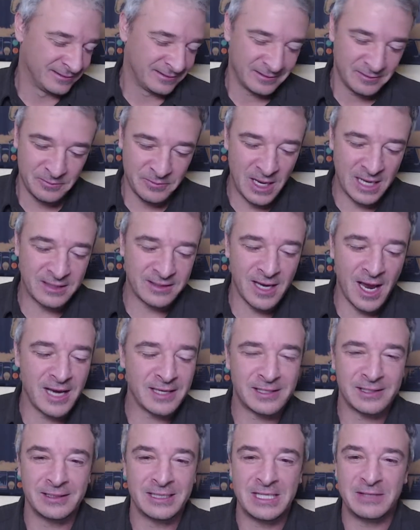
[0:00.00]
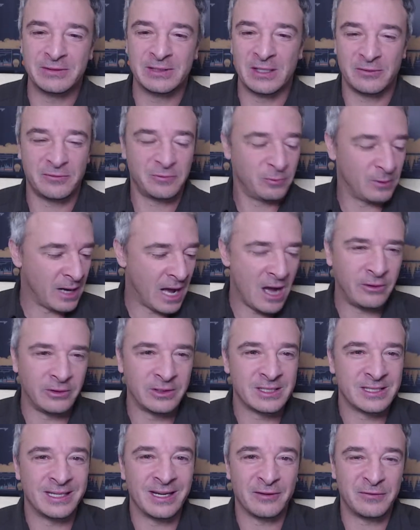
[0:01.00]
Mike Tyson, even at, well, how old
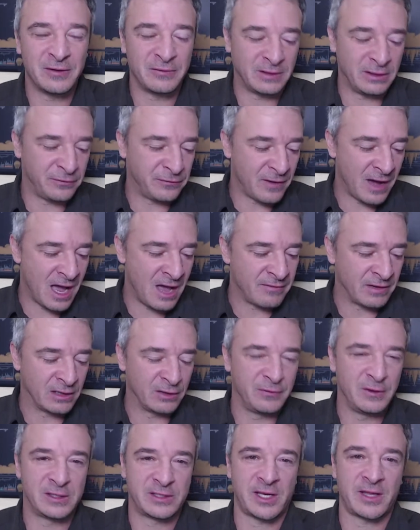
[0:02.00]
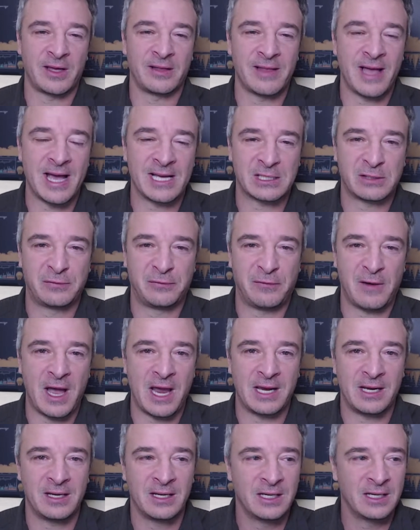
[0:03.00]
is he now, fifty-five? I don't know if you saw that last
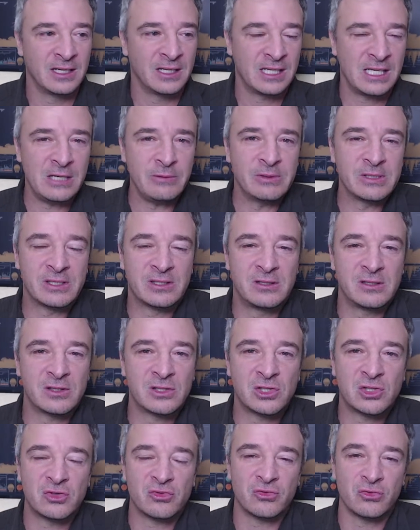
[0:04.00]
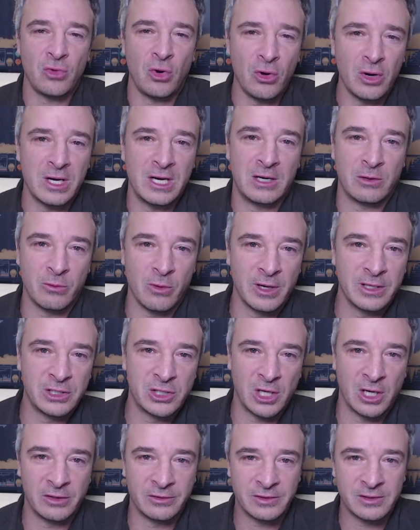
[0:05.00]
fight. He was destroying Roy
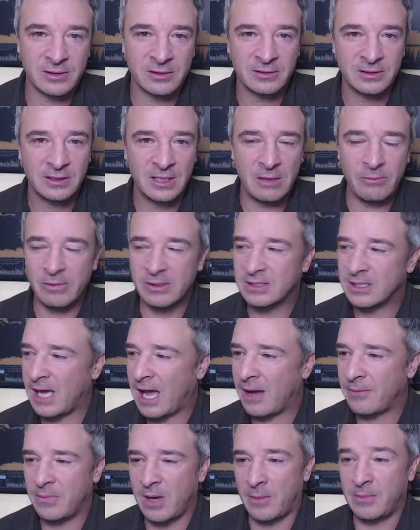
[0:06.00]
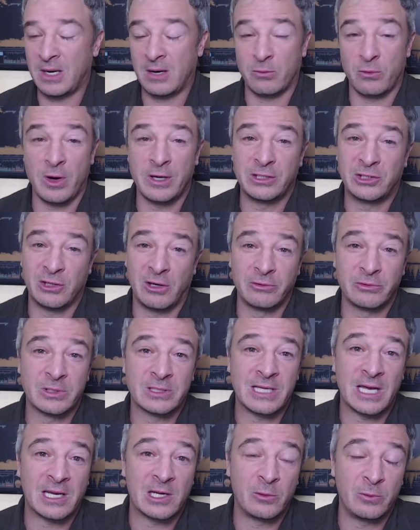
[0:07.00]
Jones. He was, I mean, Roy Jones was
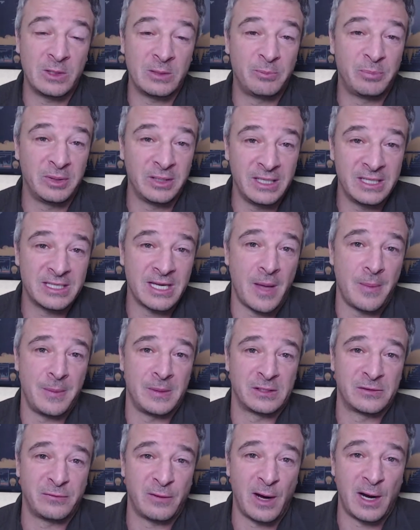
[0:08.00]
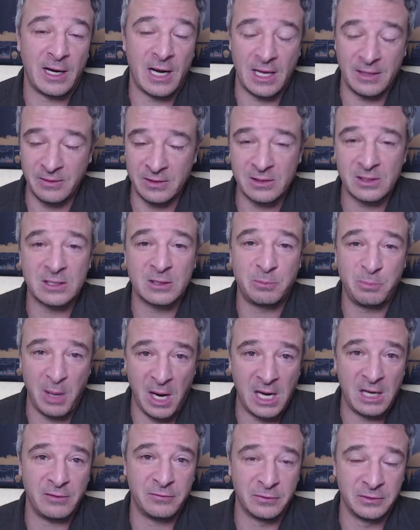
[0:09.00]
like, could we please end this fight? This is
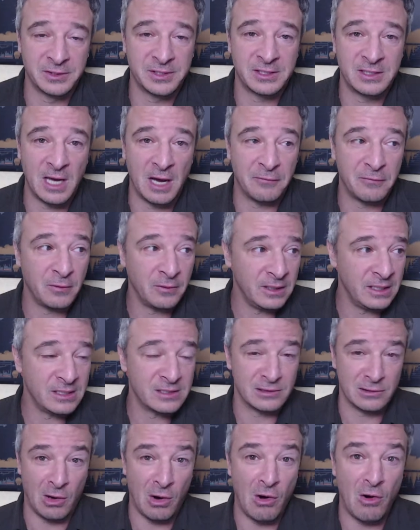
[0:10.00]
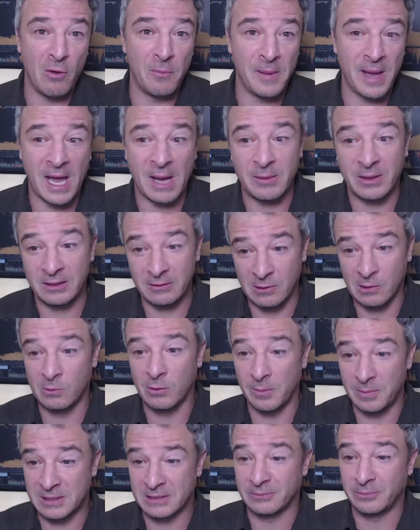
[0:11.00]
painful stuff. Well, he's an old man, but he will
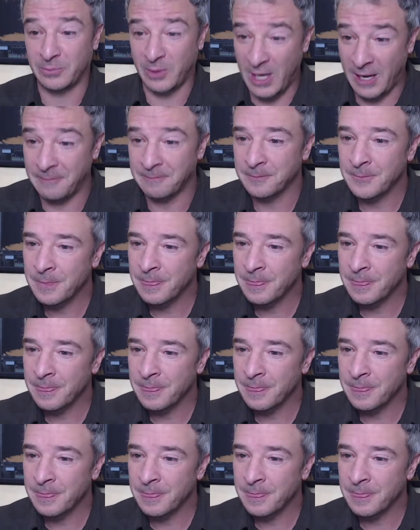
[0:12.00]
whoop some butt.